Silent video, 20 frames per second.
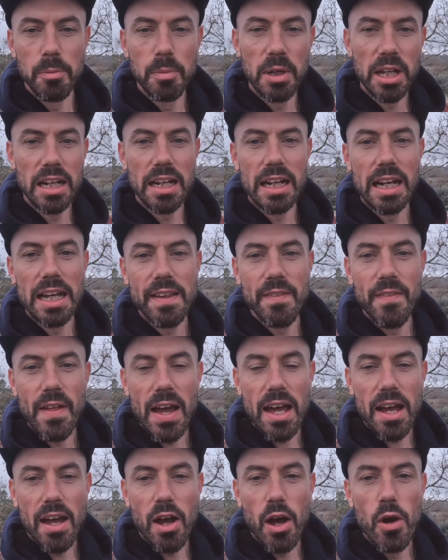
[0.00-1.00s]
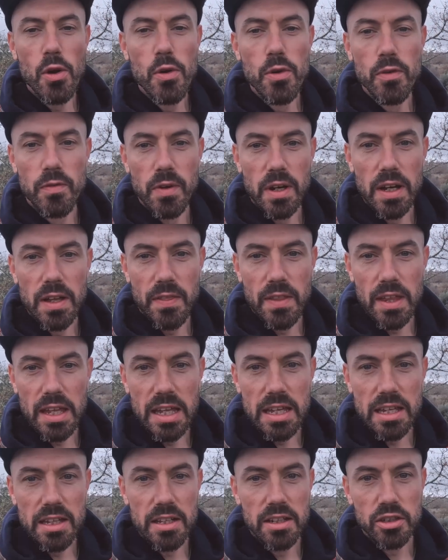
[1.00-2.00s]
I'm going to lay that over
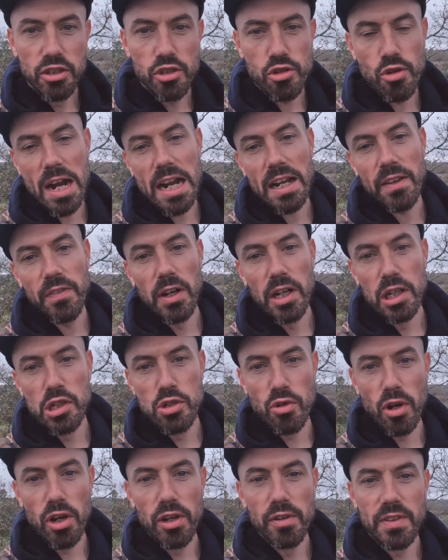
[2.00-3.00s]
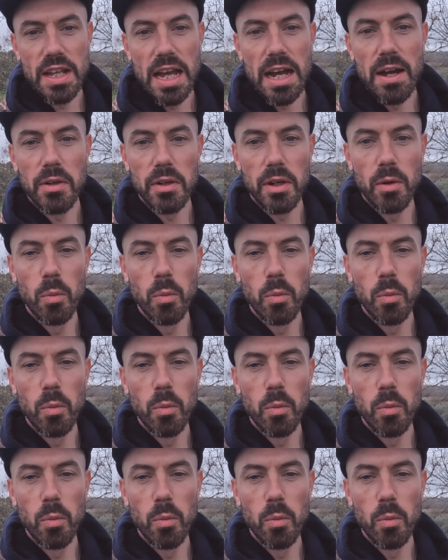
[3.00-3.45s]
the track that I drove down.